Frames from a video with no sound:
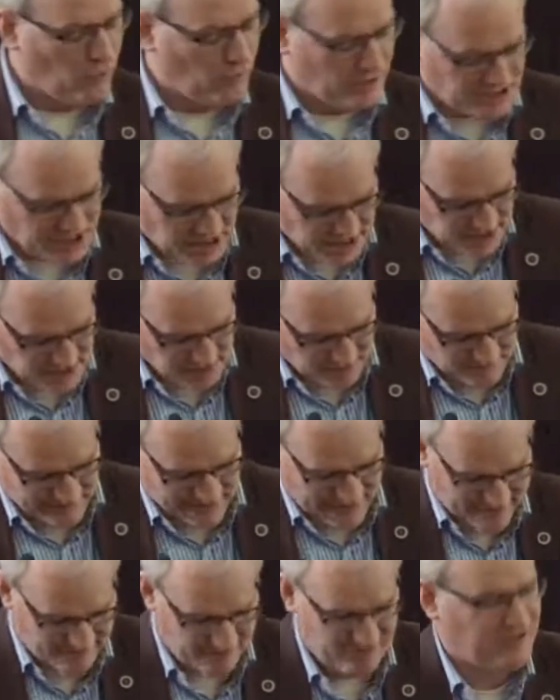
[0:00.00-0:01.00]
The Origins of
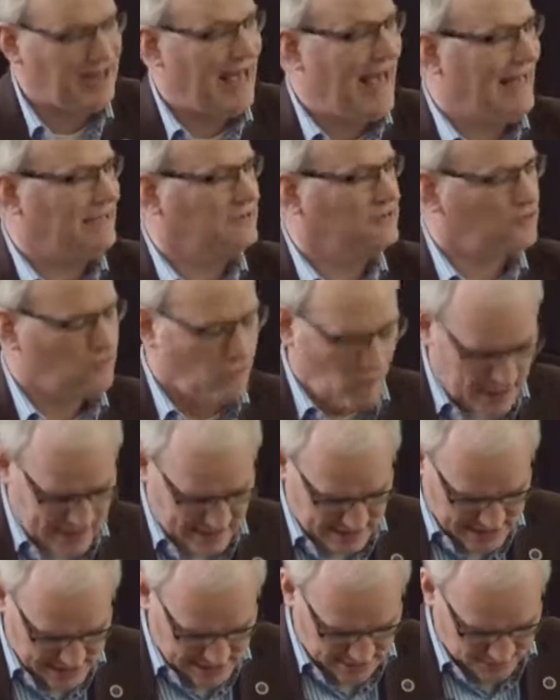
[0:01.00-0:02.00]
Left and
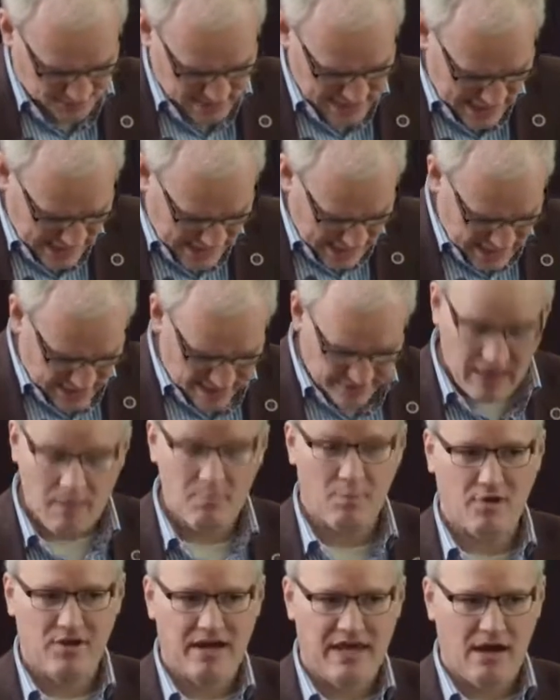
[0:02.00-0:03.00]
Right. In
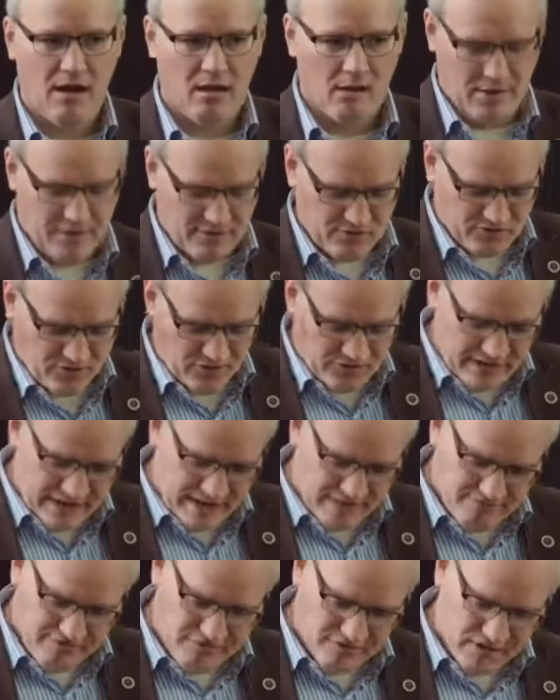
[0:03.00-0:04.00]
that book, he argues that
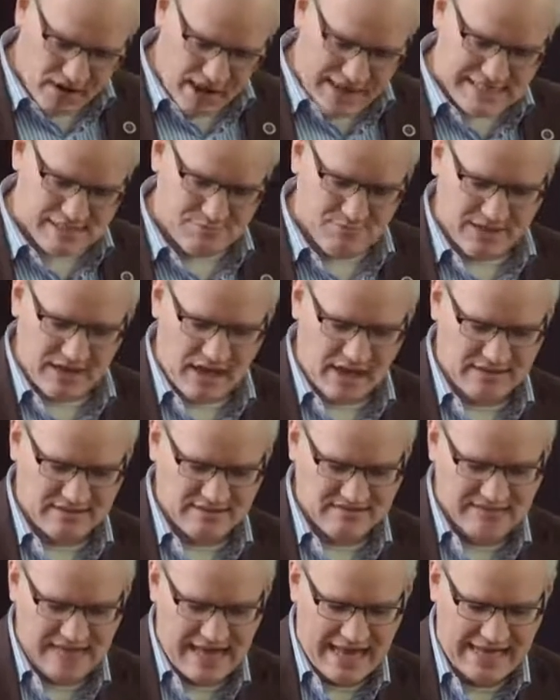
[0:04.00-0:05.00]
the Enlightenment
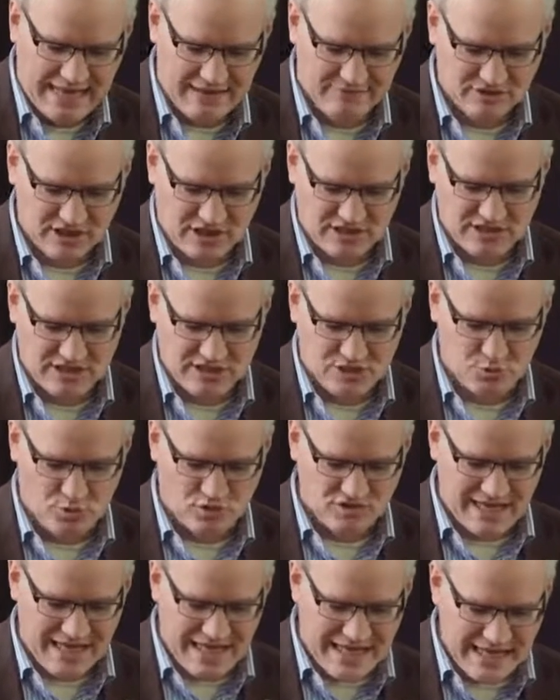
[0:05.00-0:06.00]
understanding of justice
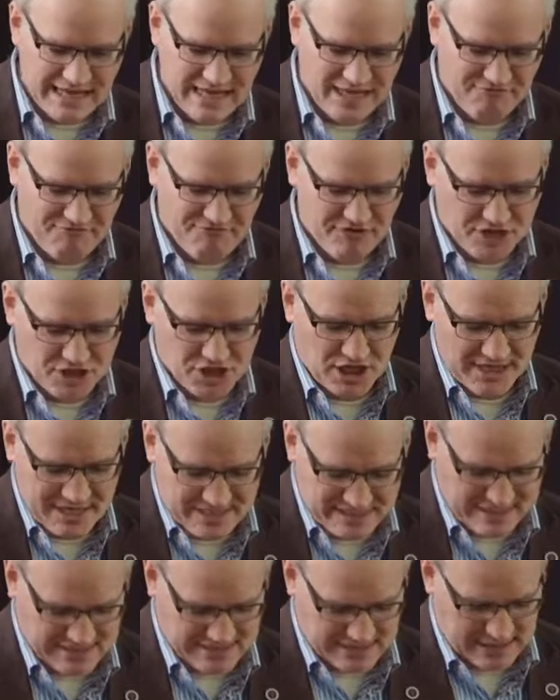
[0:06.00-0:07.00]
was
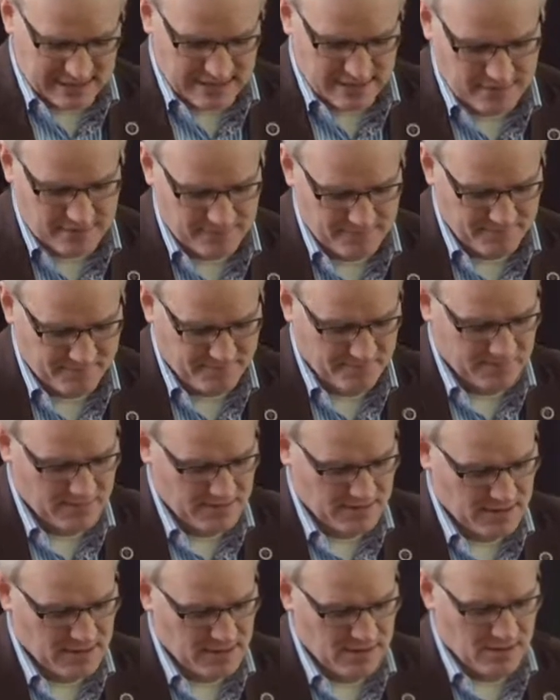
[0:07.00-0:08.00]
individualistic.
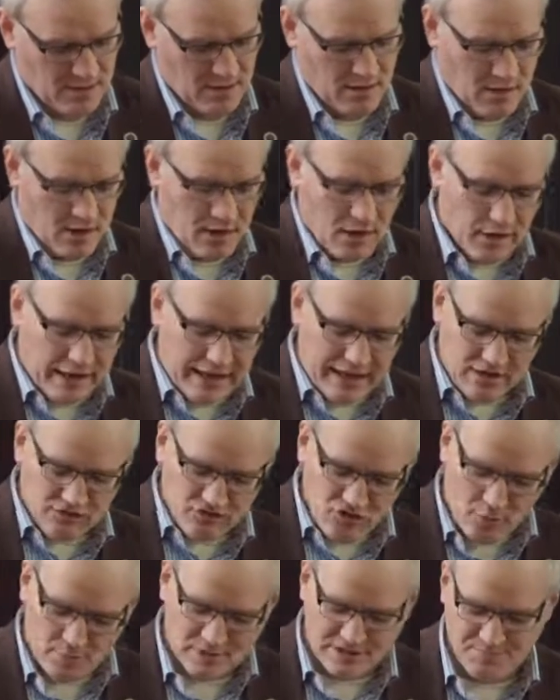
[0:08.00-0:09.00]
Looking
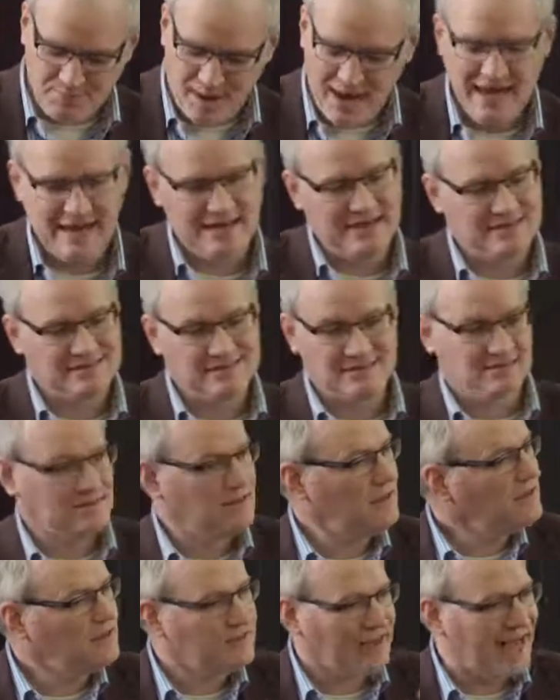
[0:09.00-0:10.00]
at Thomas Payne, he says,
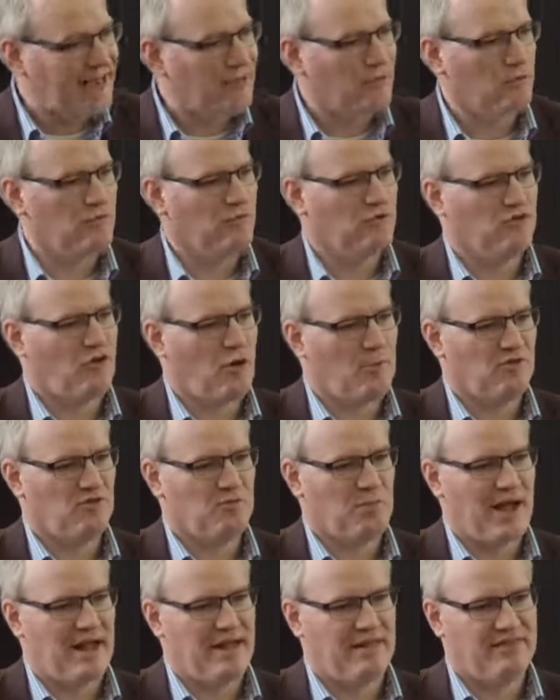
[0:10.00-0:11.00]
there's no doubt that
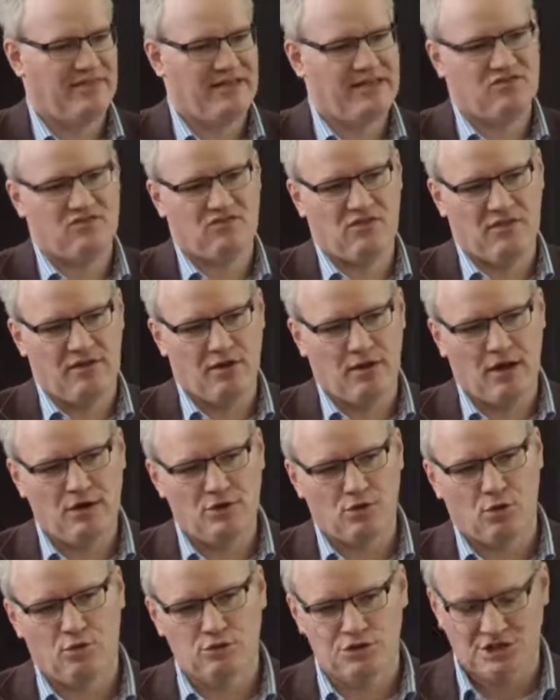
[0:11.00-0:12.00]
Thomas Payne thinks that the
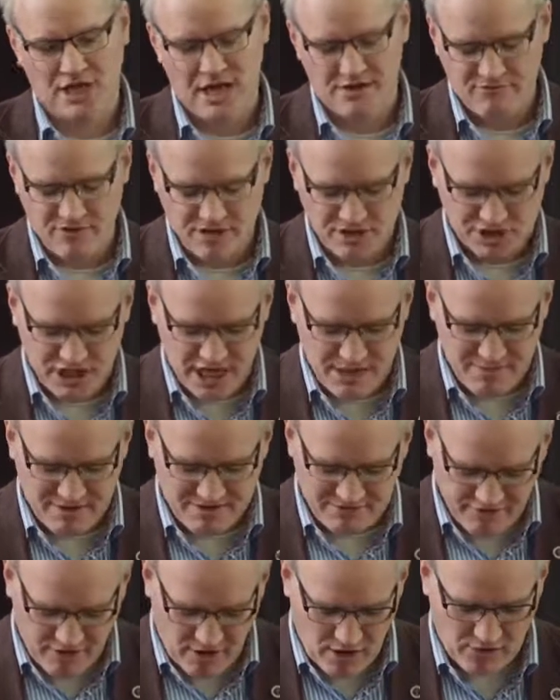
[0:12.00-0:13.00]
Ancien regime
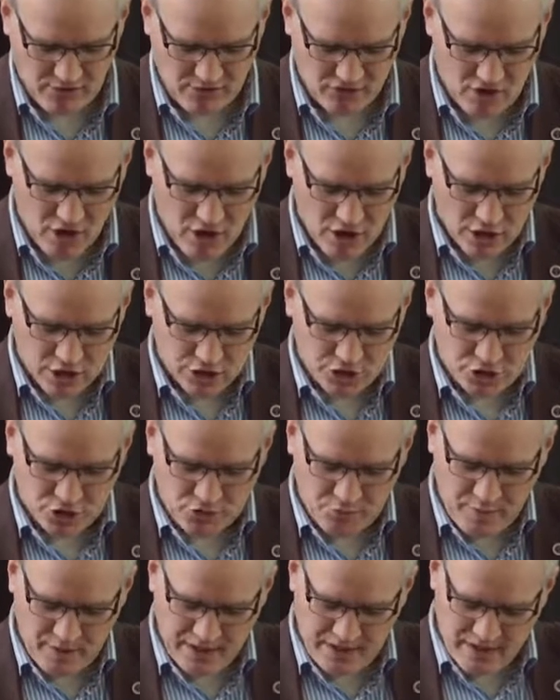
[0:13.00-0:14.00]
in France
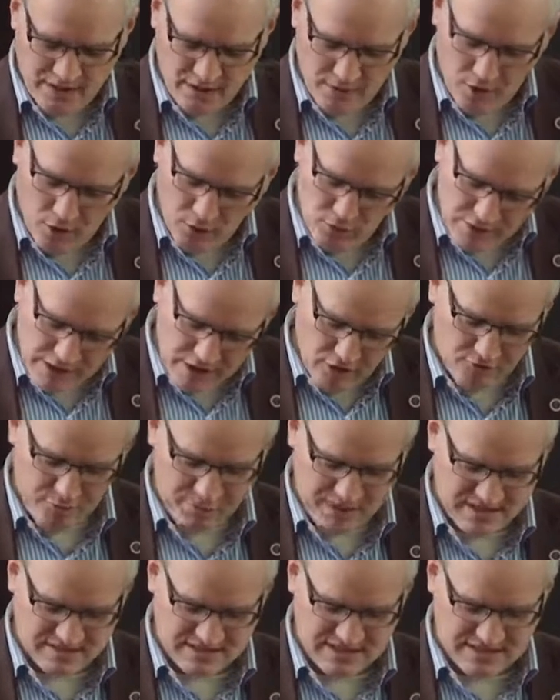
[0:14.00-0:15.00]
should be got rid
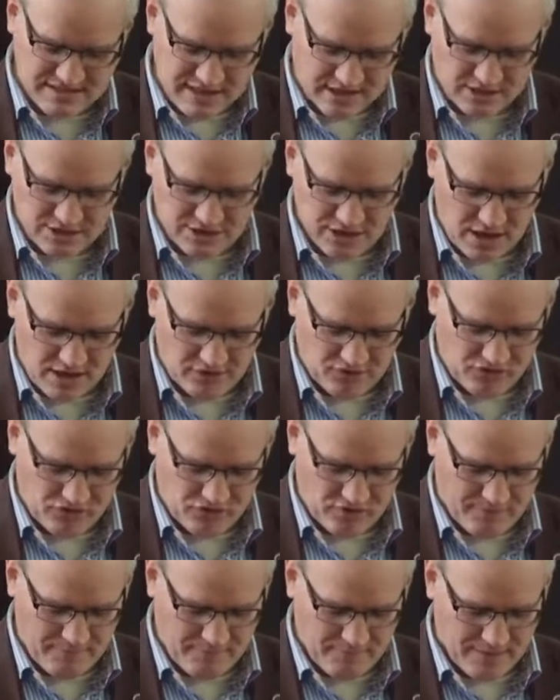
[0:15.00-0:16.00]
of because it's
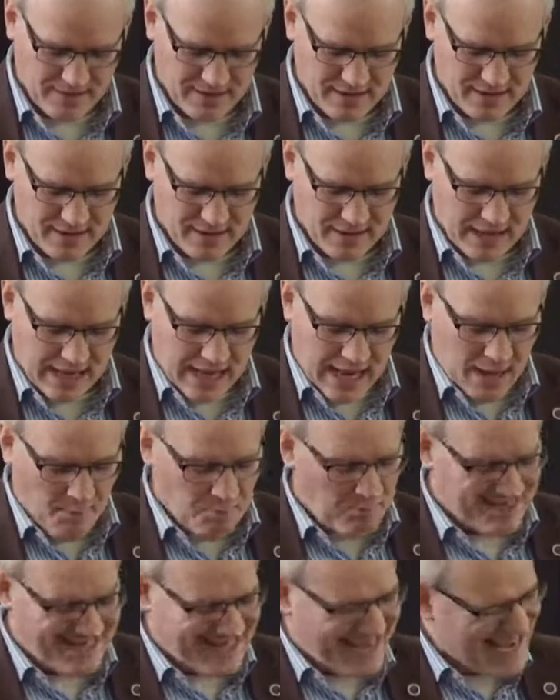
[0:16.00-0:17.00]
unjust.
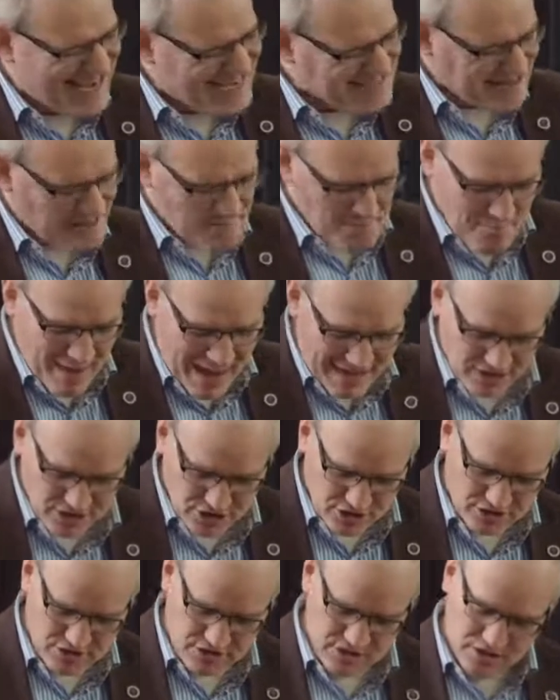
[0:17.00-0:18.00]
But his
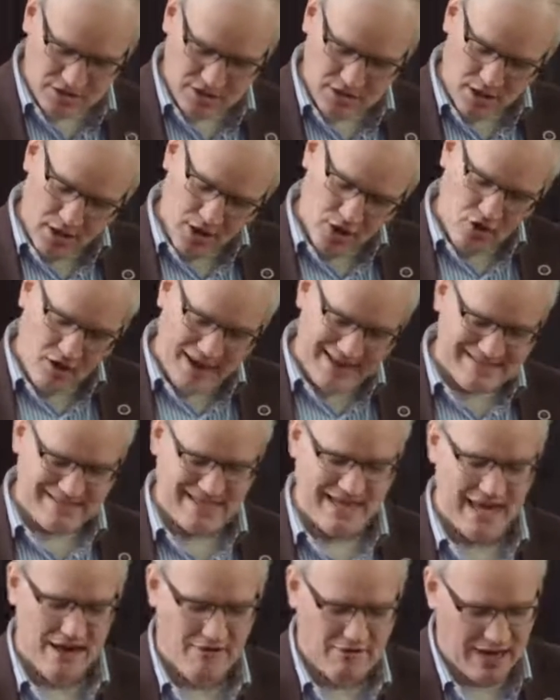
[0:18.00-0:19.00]
imagined
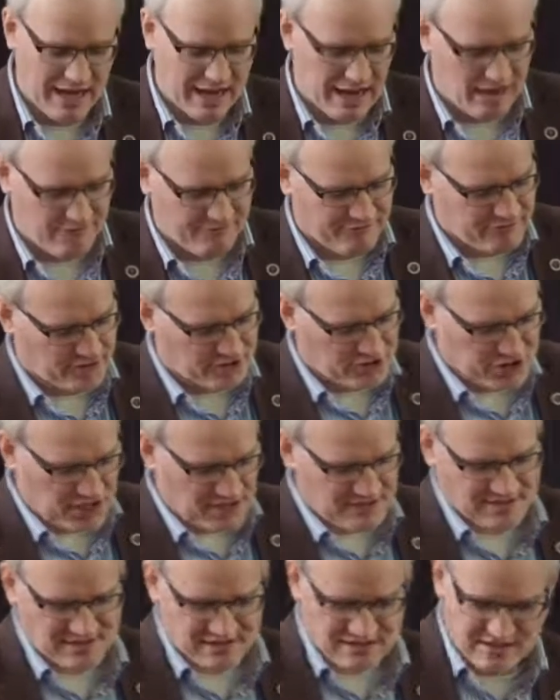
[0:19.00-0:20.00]
criteria for a
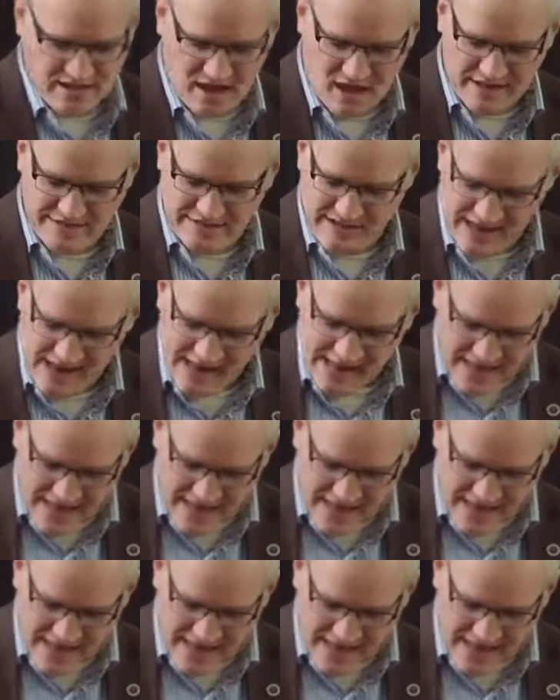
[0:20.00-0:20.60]
just society,